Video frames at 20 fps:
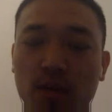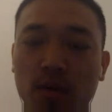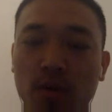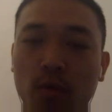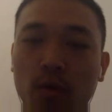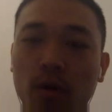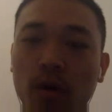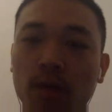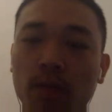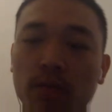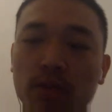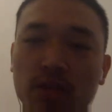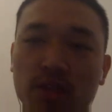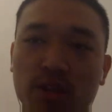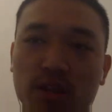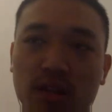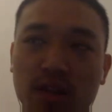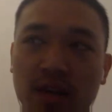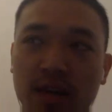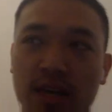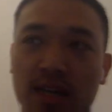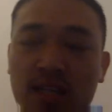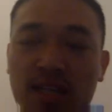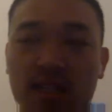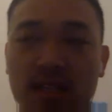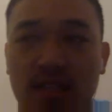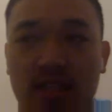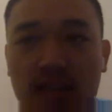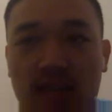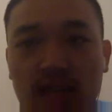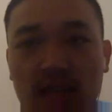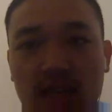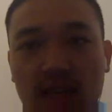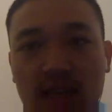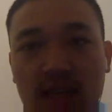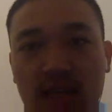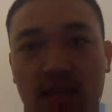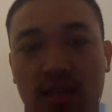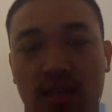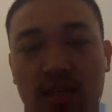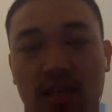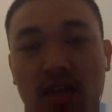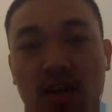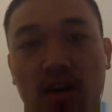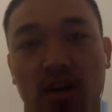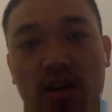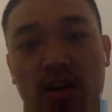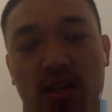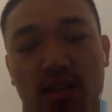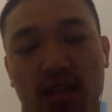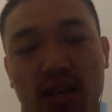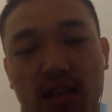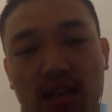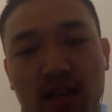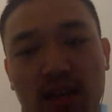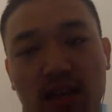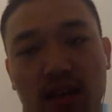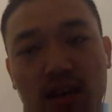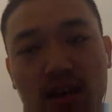went well, but your last set is the hardest set,